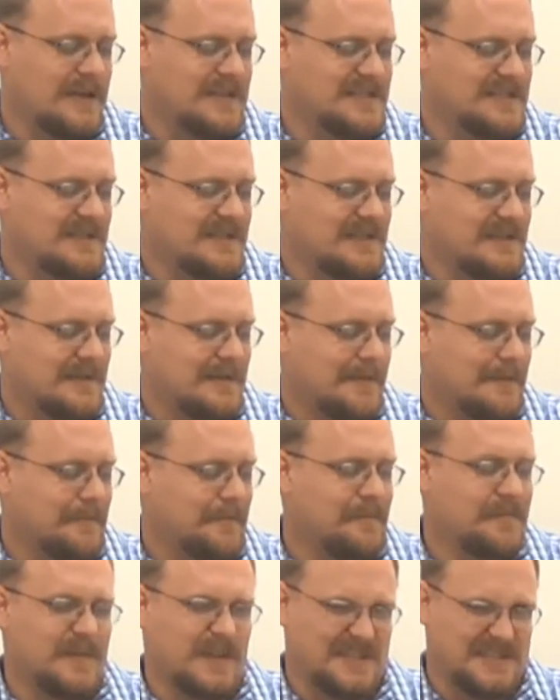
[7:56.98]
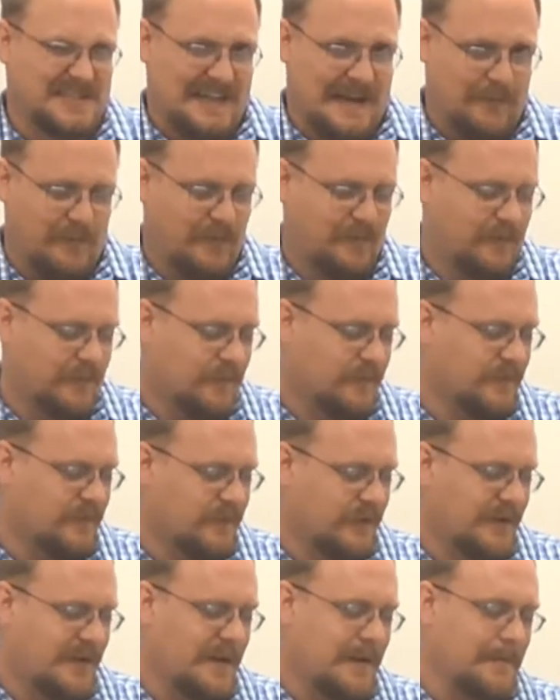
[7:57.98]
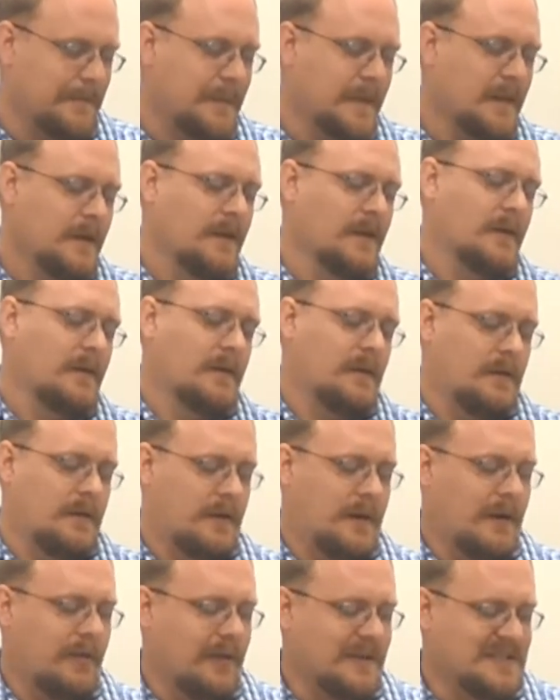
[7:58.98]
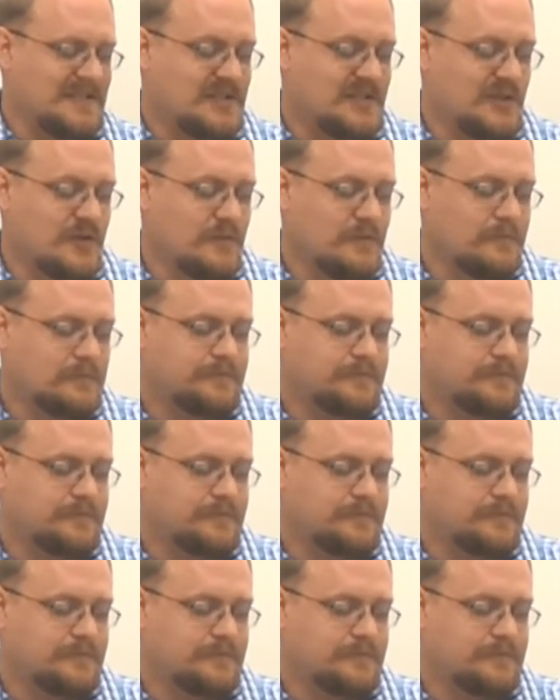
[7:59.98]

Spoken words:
the assignment for today. All right, lesson 2,